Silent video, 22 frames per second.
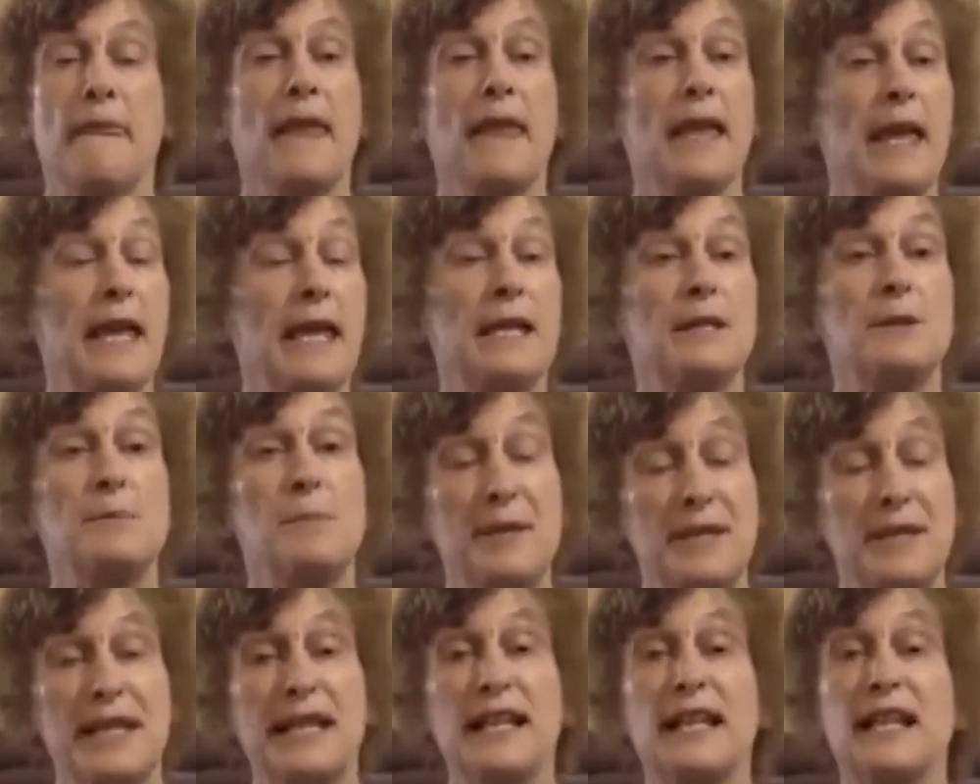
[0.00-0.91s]
It's
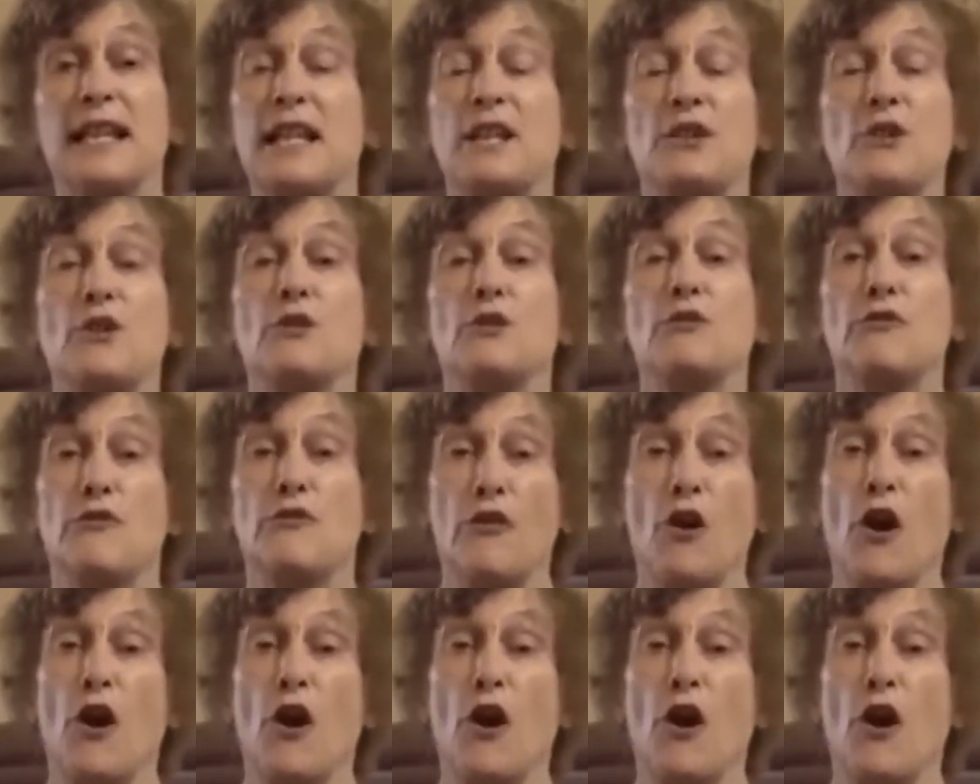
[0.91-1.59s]
particularly good for